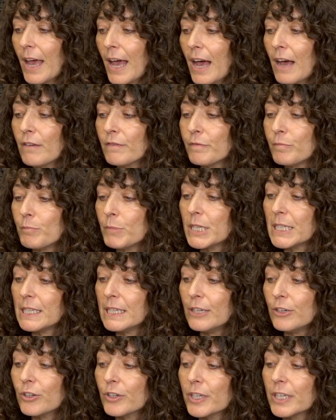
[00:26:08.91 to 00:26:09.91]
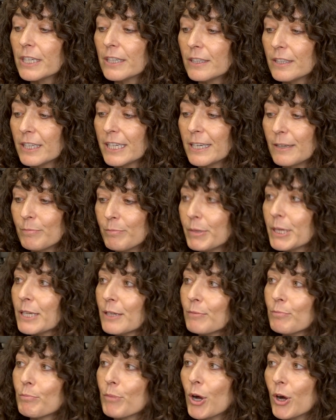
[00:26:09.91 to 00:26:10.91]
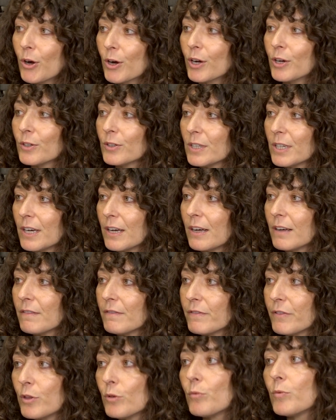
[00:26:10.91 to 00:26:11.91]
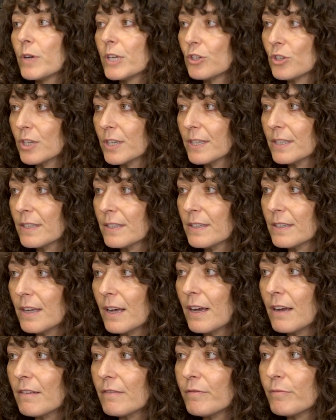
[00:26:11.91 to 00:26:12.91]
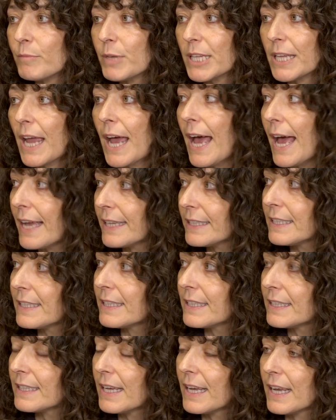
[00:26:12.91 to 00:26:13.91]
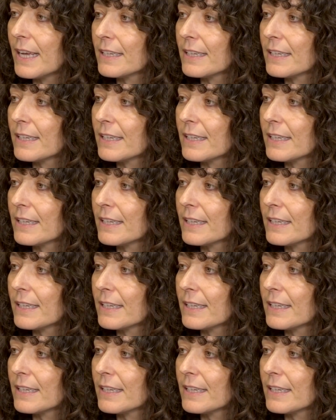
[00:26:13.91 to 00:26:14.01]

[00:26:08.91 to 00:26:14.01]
have materially been part of the riches of Manhattan,